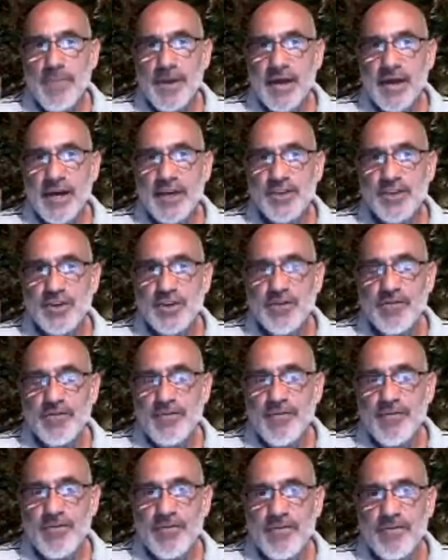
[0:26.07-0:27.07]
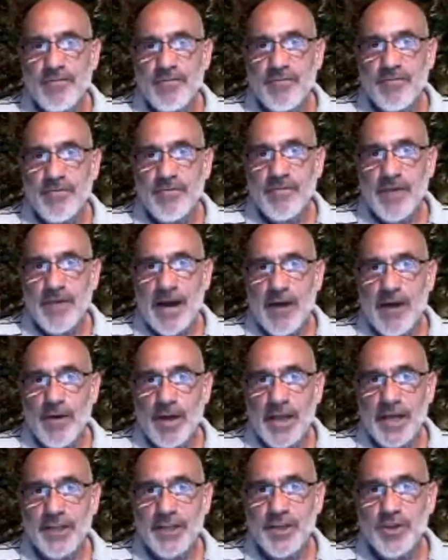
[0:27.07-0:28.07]
Because of how
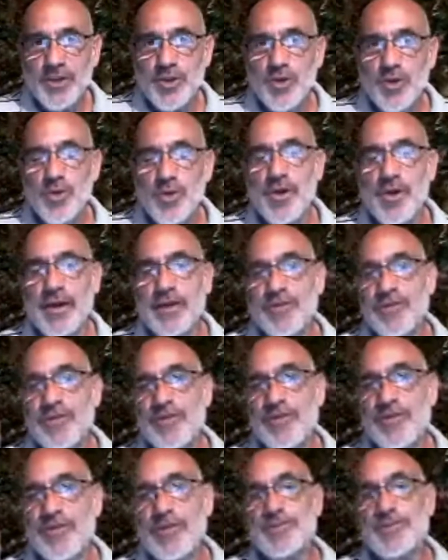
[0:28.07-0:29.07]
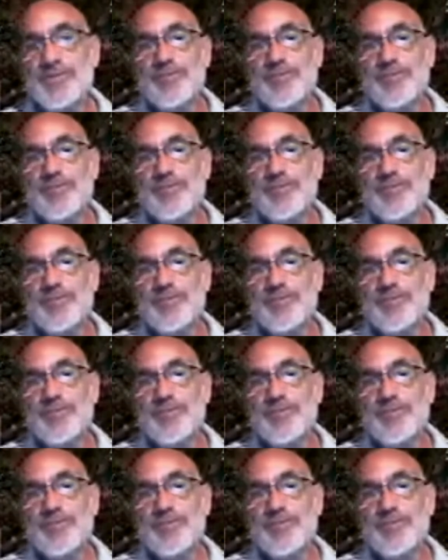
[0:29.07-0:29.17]
I like to do things,